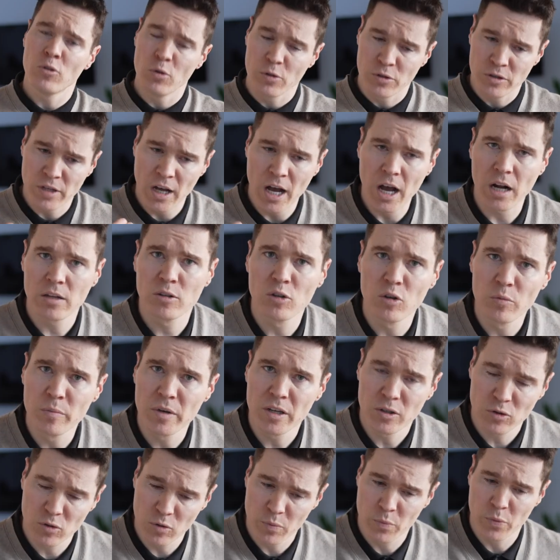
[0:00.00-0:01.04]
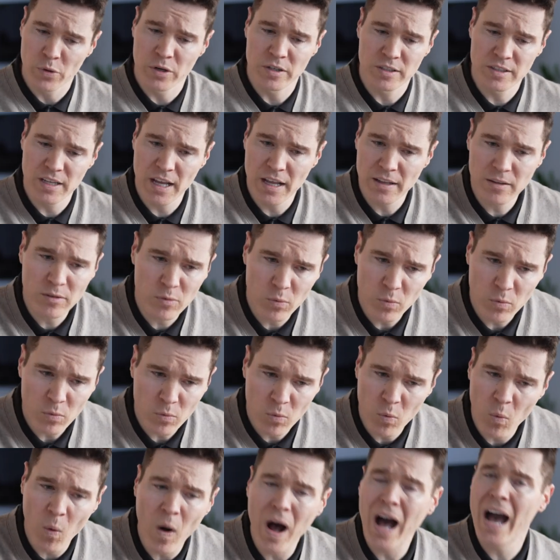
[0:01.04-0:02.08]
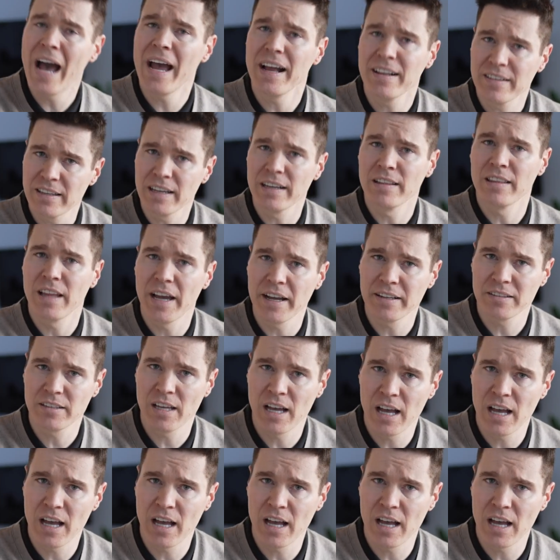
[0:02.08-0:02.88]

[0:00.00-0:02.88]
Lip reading: to talk to me, to present why they liked